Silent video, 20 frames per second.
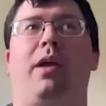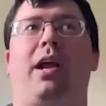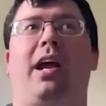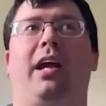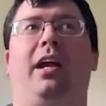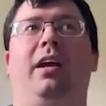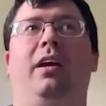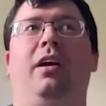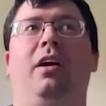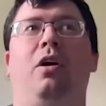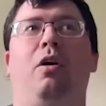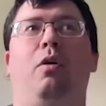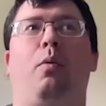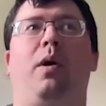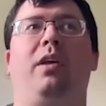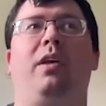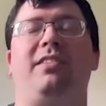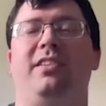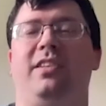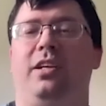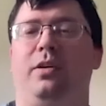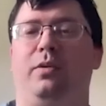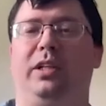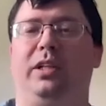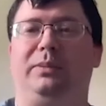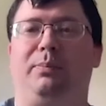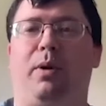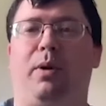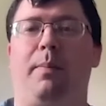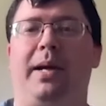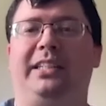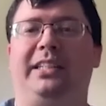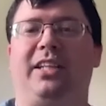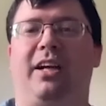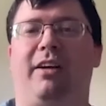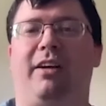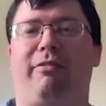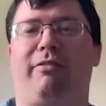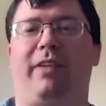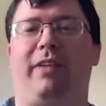I want to do, is put
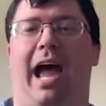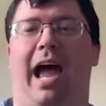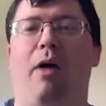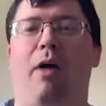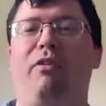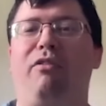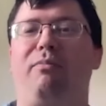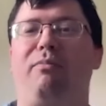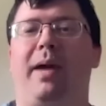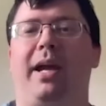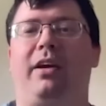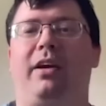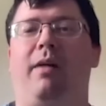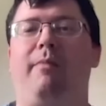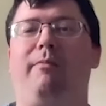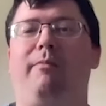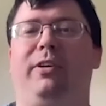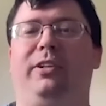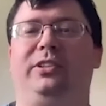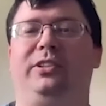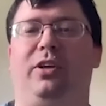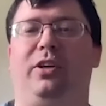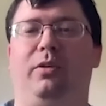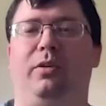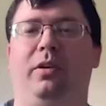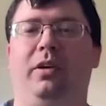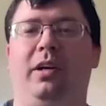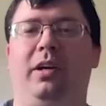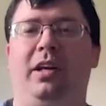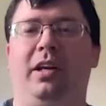myself out of my comfort zone.